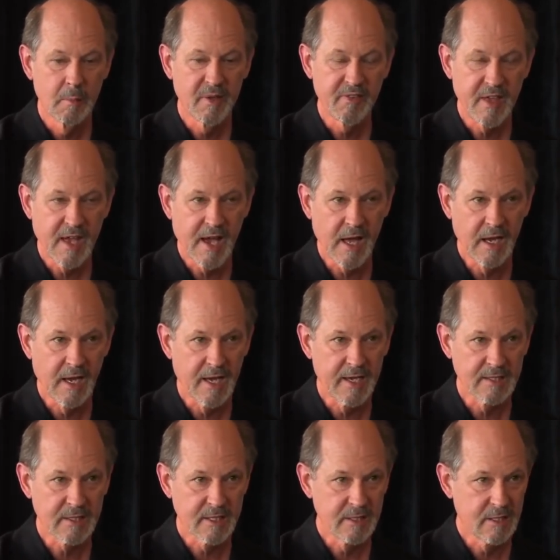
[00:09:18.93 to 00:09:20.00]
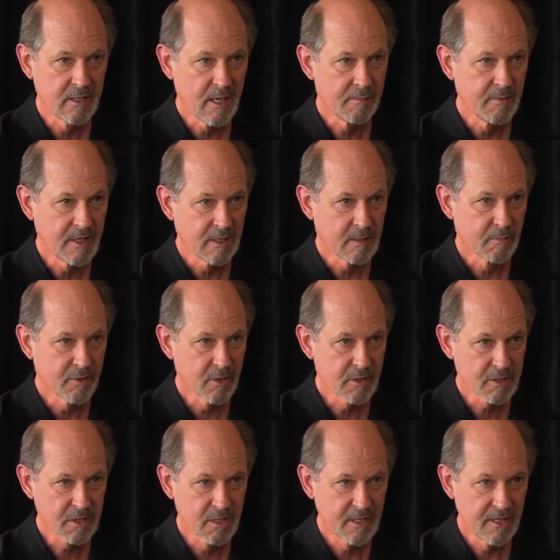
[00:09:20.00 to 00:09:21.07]
But the Allies, I did not meet them
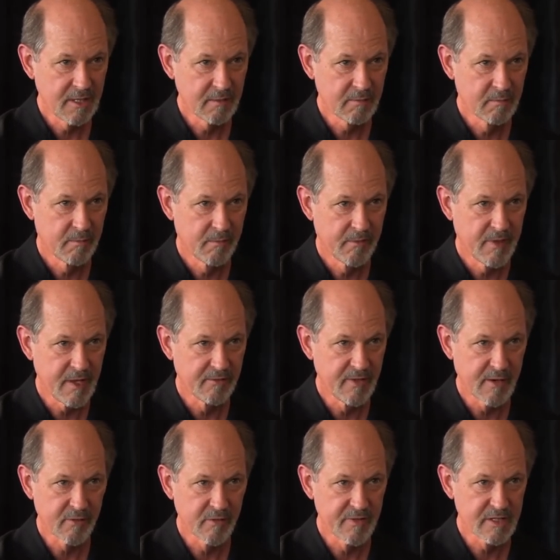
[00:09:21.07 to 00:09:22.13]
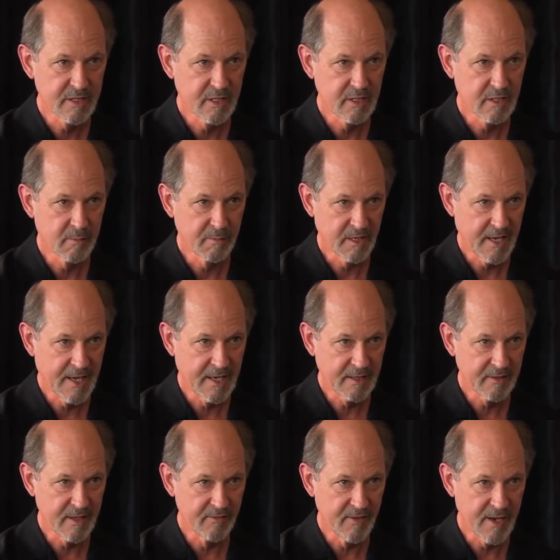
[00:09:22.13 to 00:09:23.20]
personally. They've never visited the
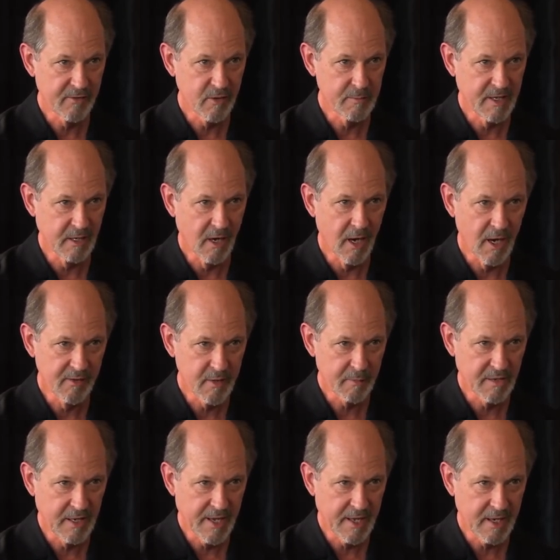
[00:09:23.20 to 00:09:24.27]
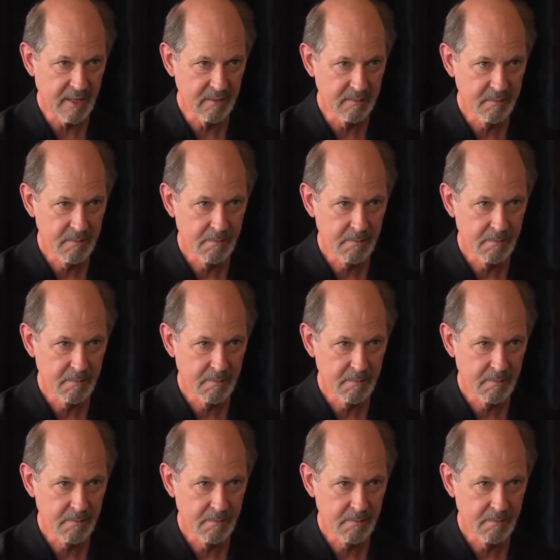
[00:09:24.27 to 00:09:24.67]
planet. They've never been on the planet.